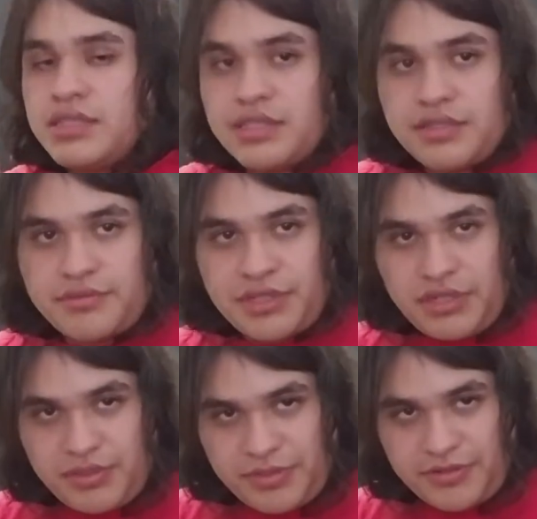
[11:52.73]
So we
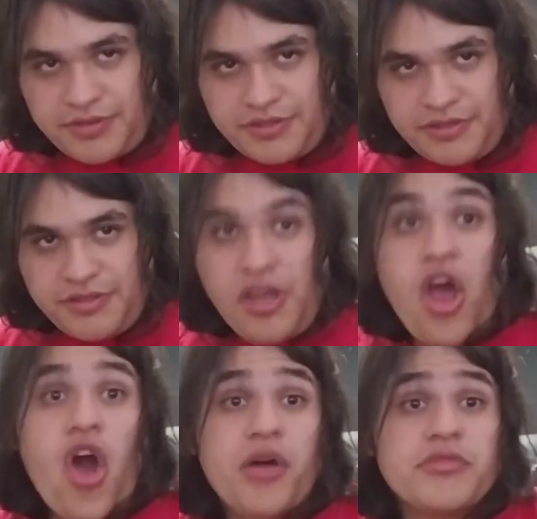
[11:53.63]
almost,
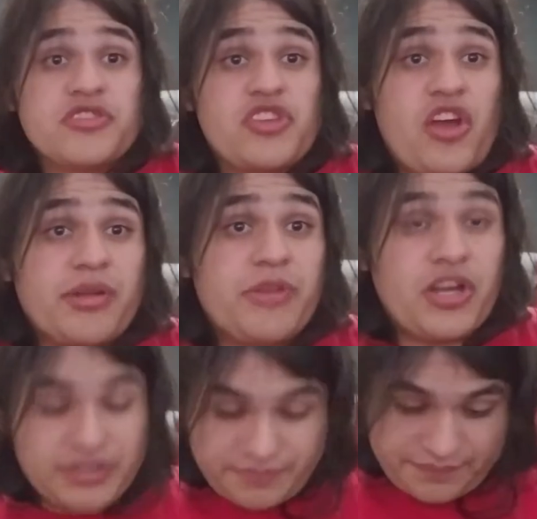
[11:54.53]
almost got him on.